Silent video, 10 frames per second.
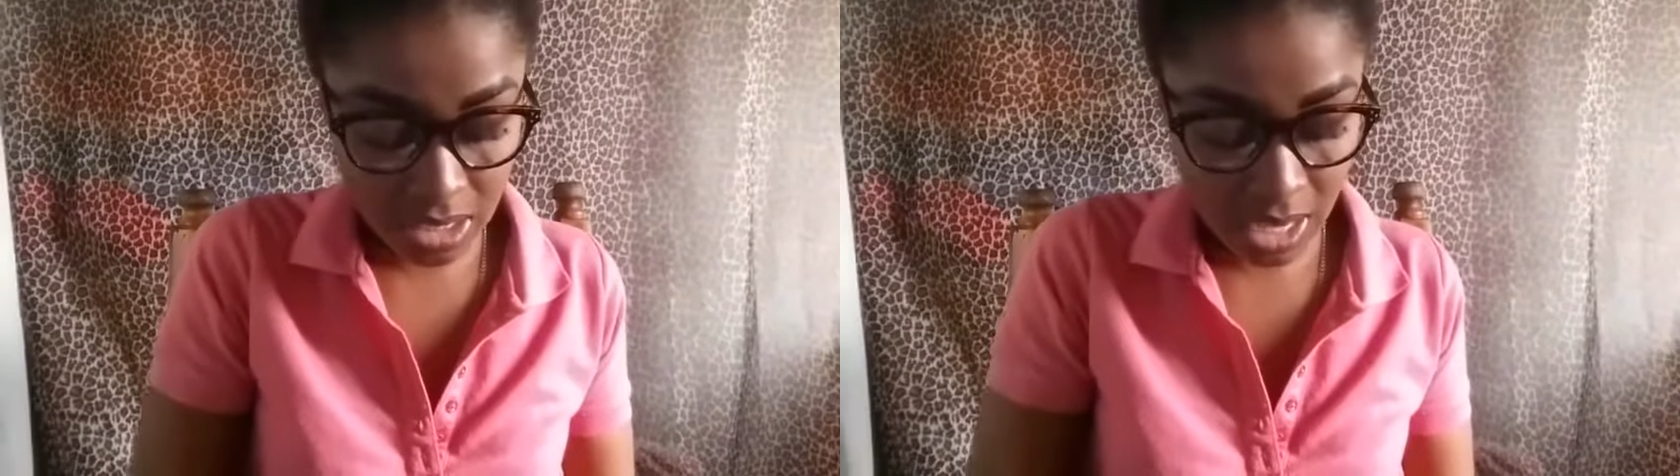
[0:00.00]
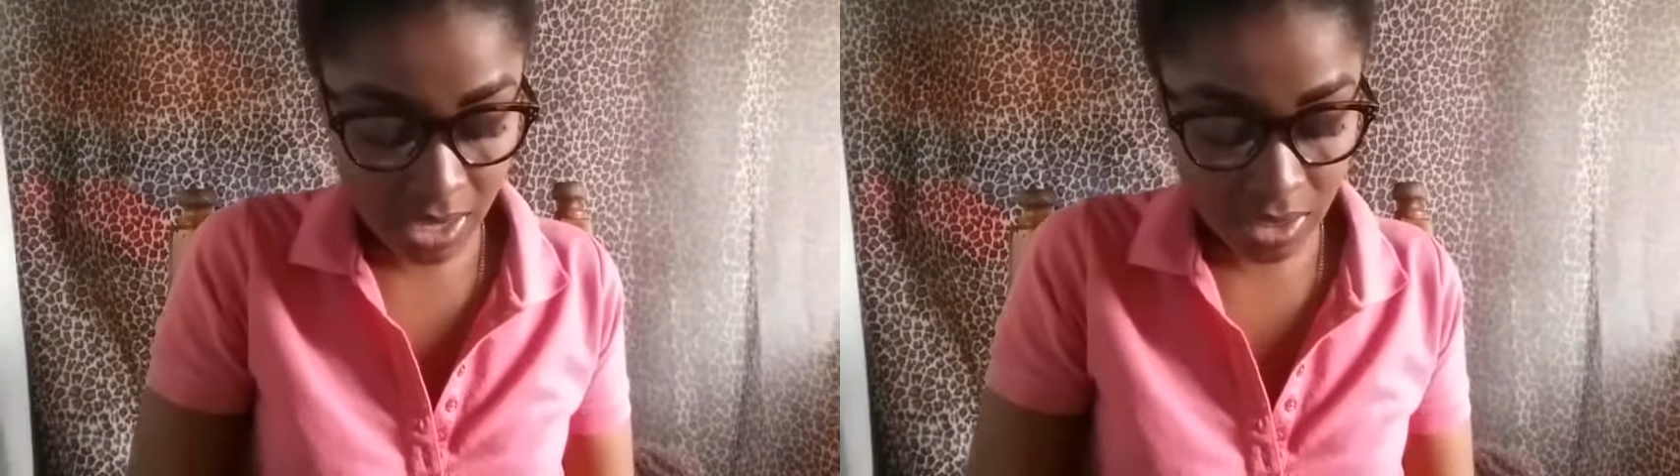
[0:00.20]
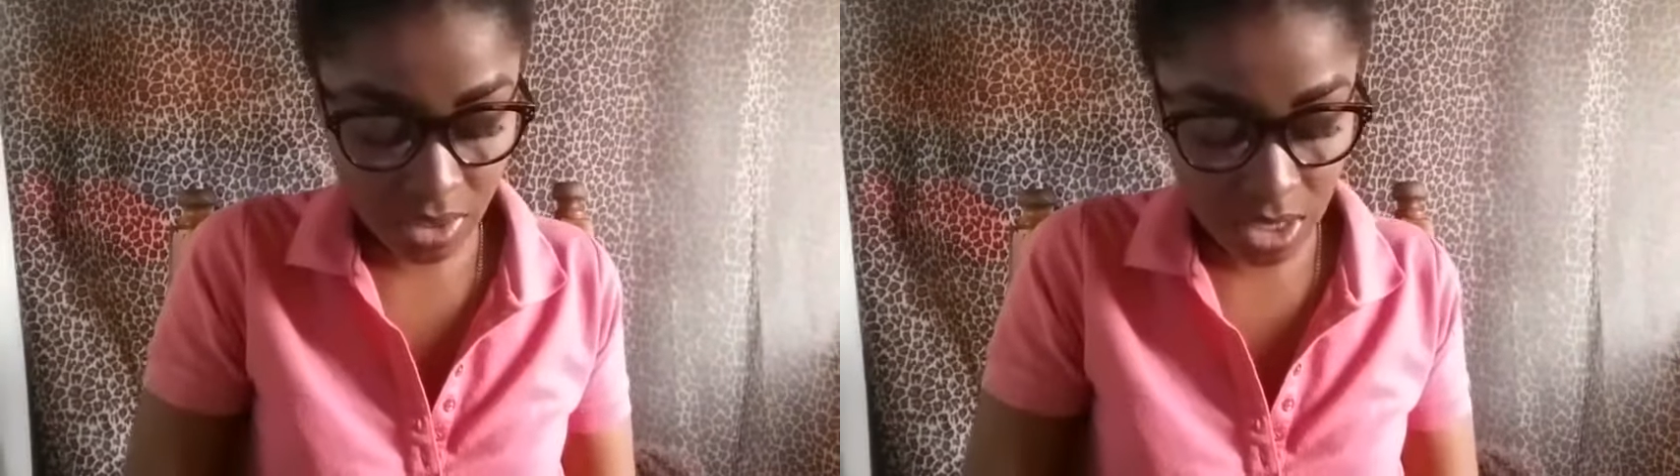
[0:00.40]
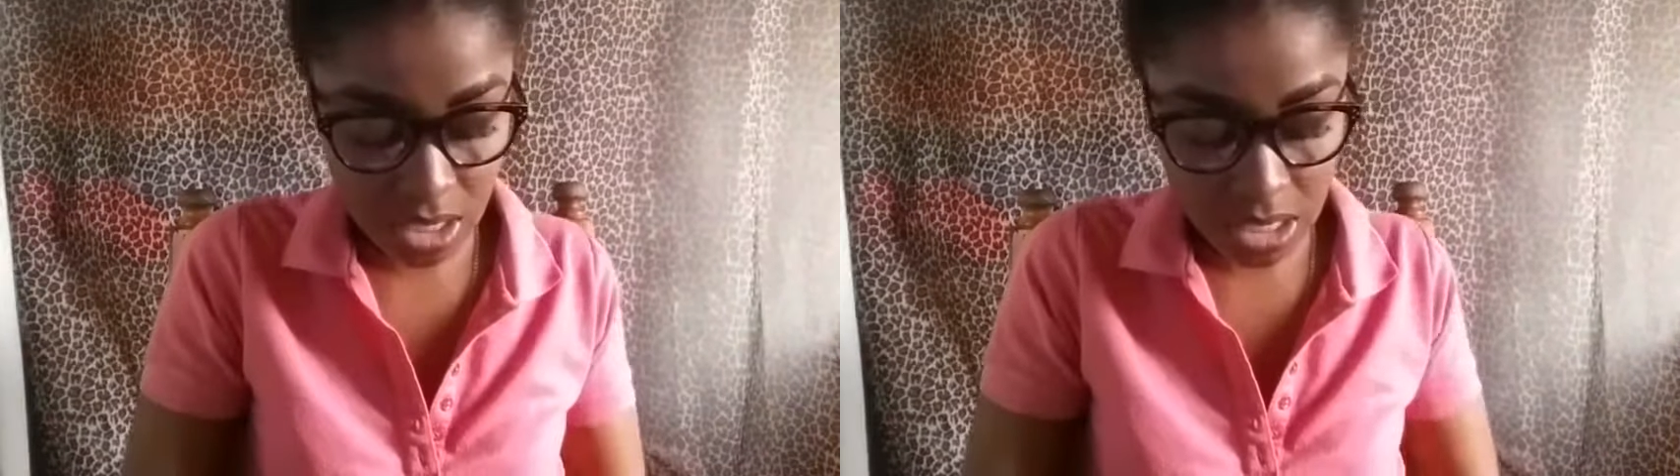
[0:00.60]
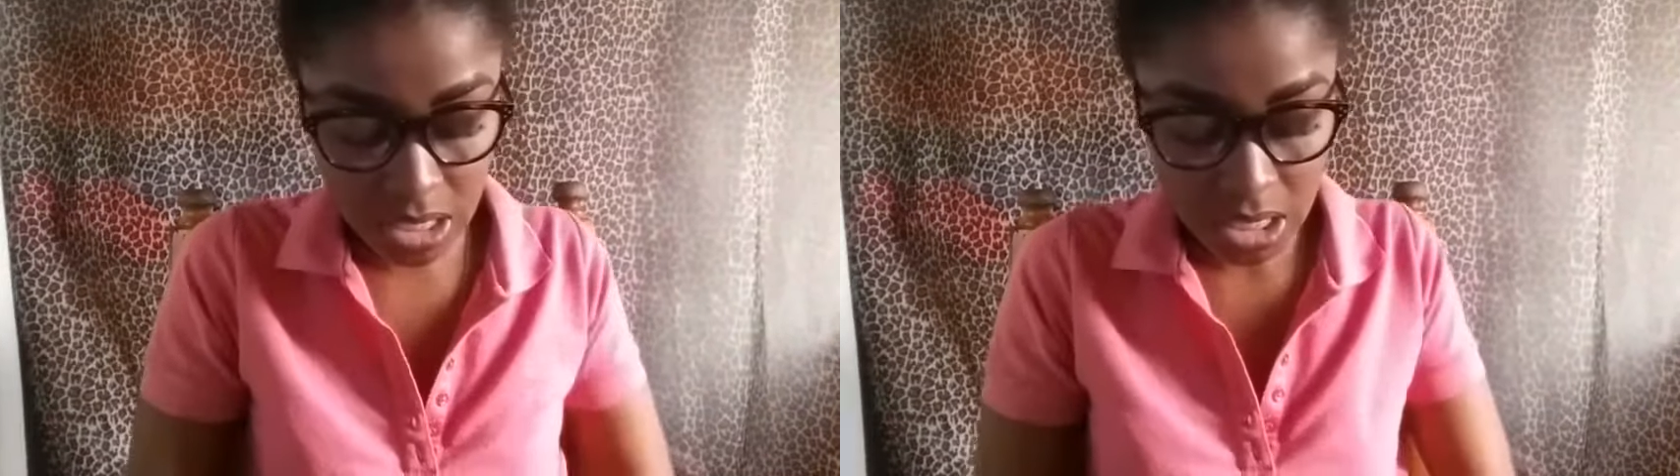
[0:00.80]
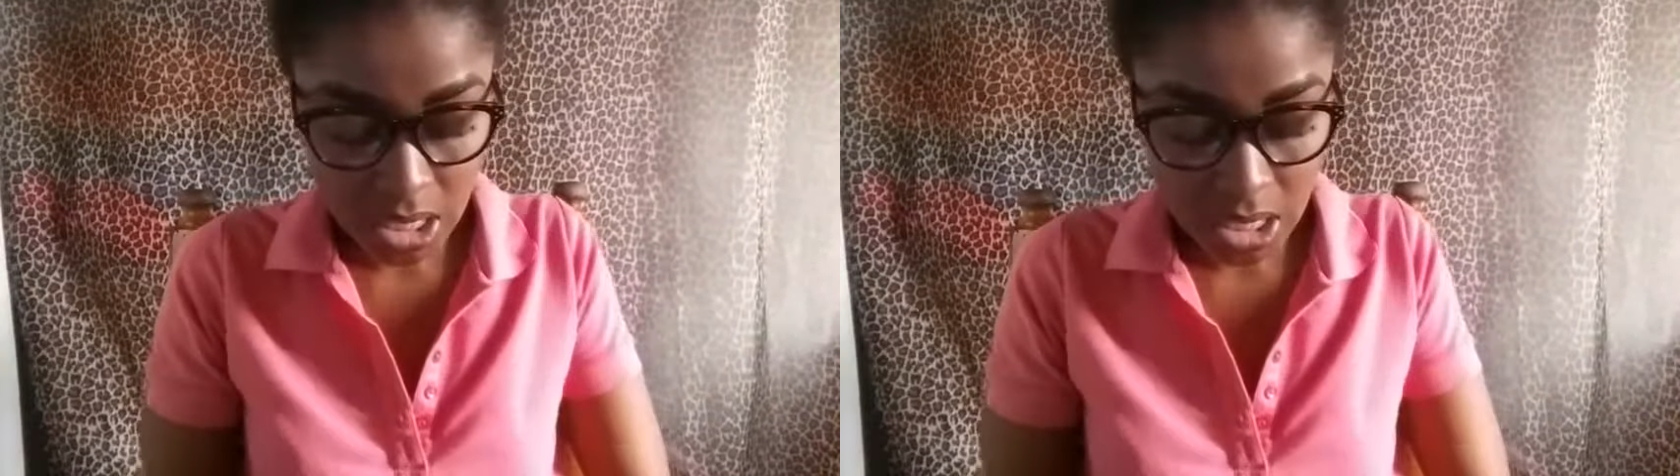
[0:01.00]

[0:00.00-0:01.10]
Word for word: is actually